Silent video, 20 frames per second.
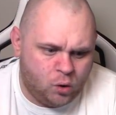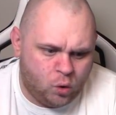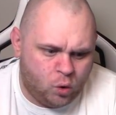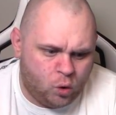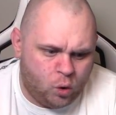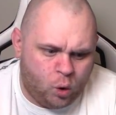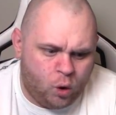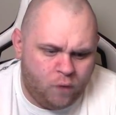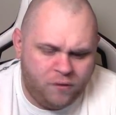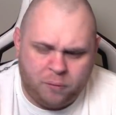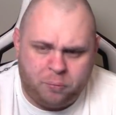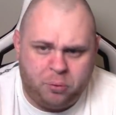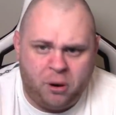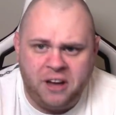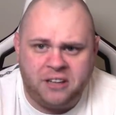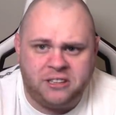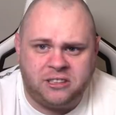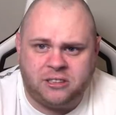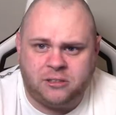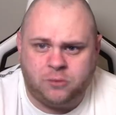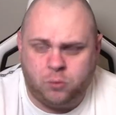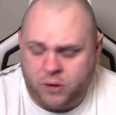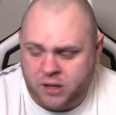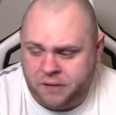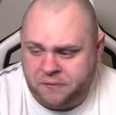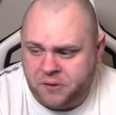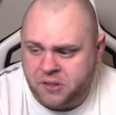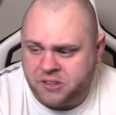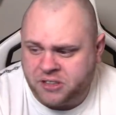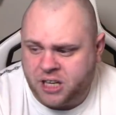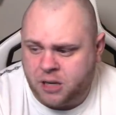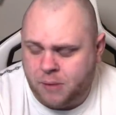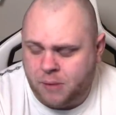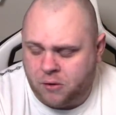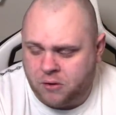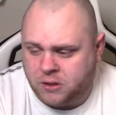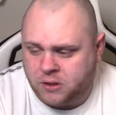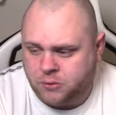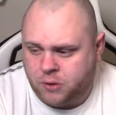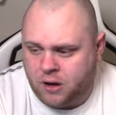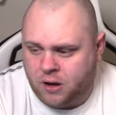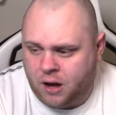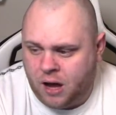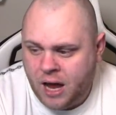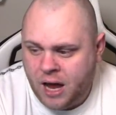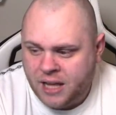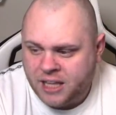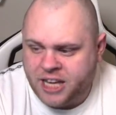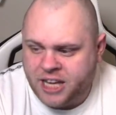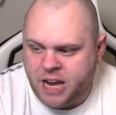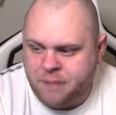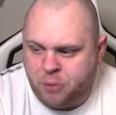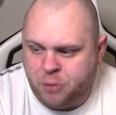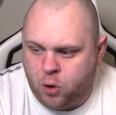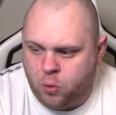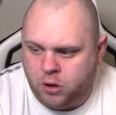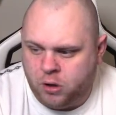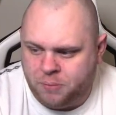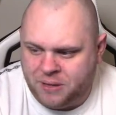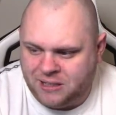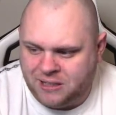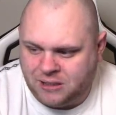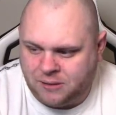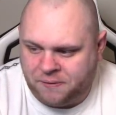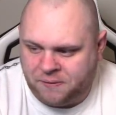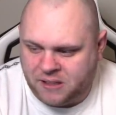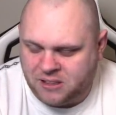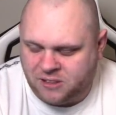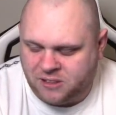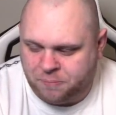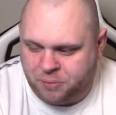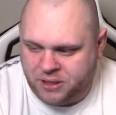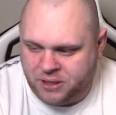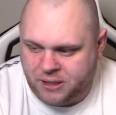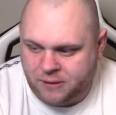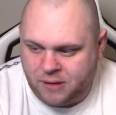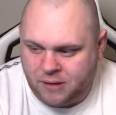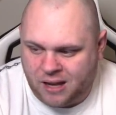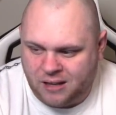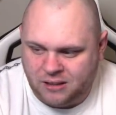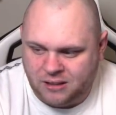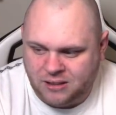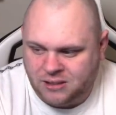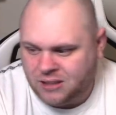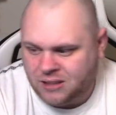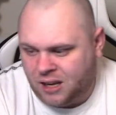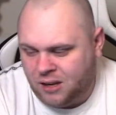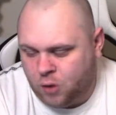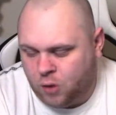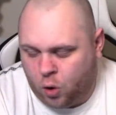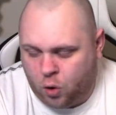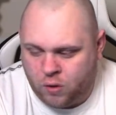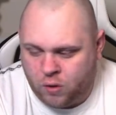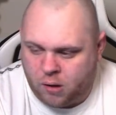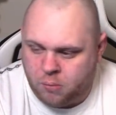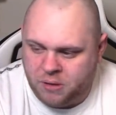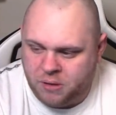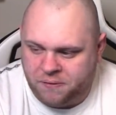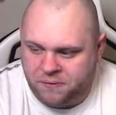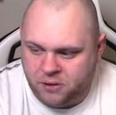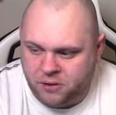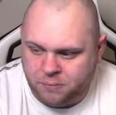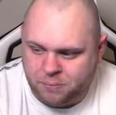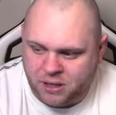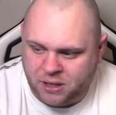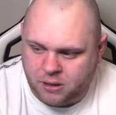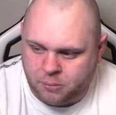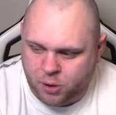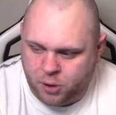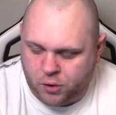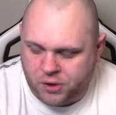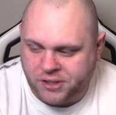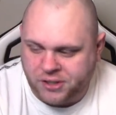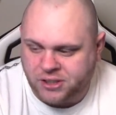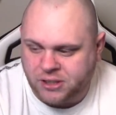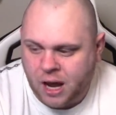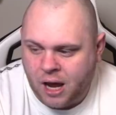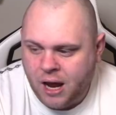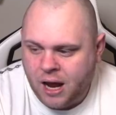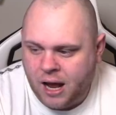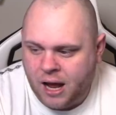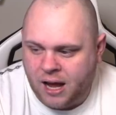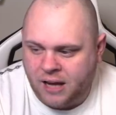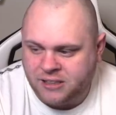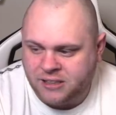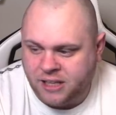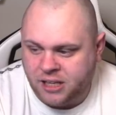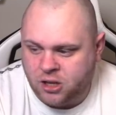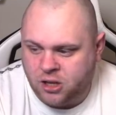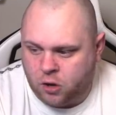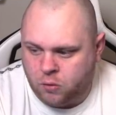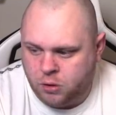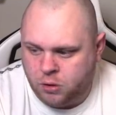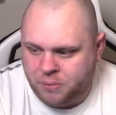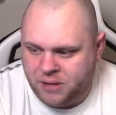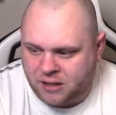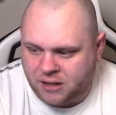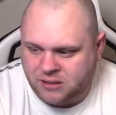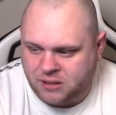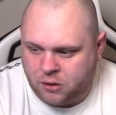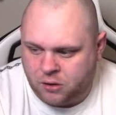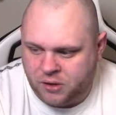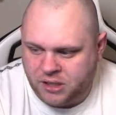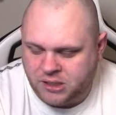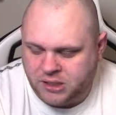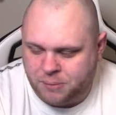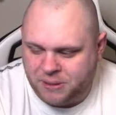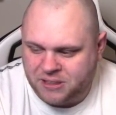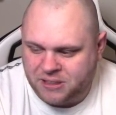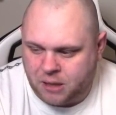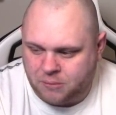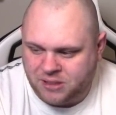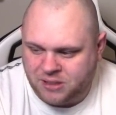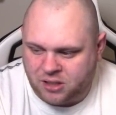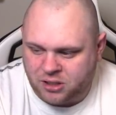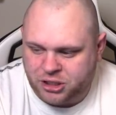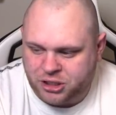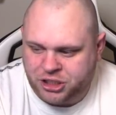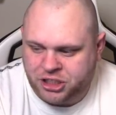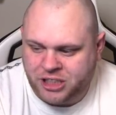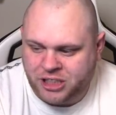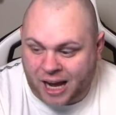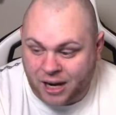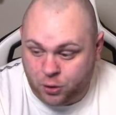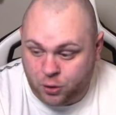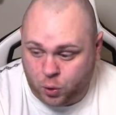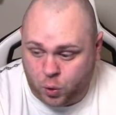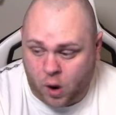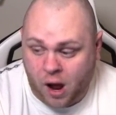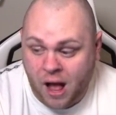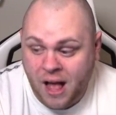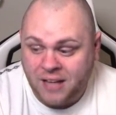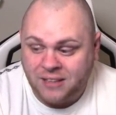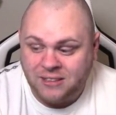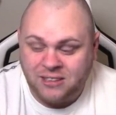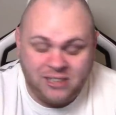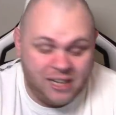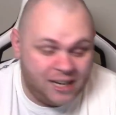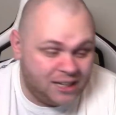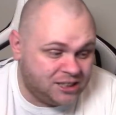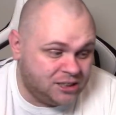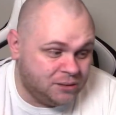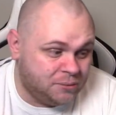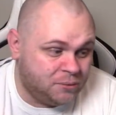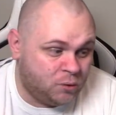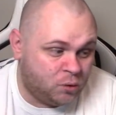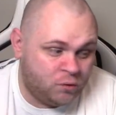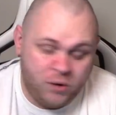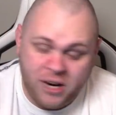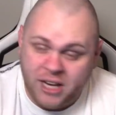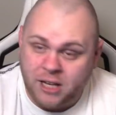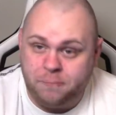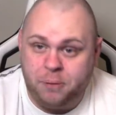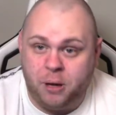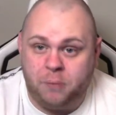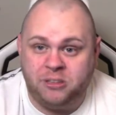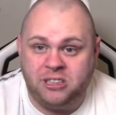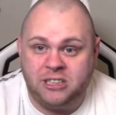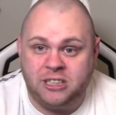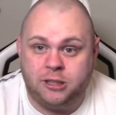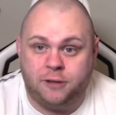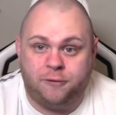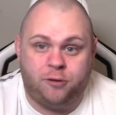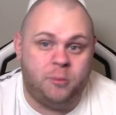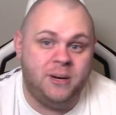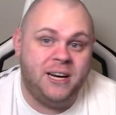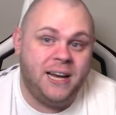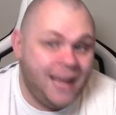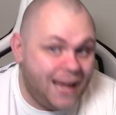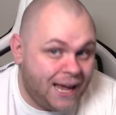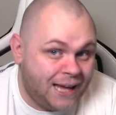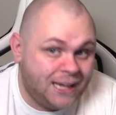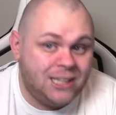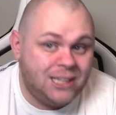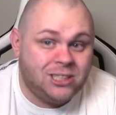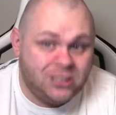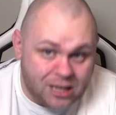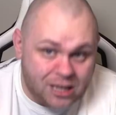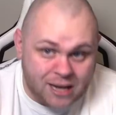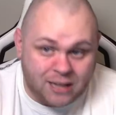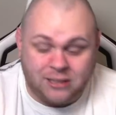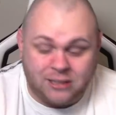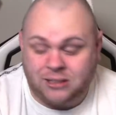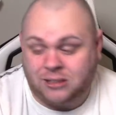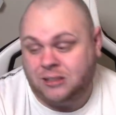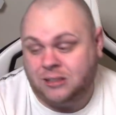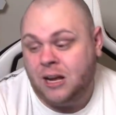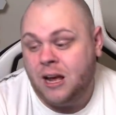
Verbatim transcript: overpriced when he first came out as well. Key pro will be his defensive player, and he's kind of all-round midfield player, to be honest. His key con will be the acceleration, best chem style. Shadow takes him rating per position from an 86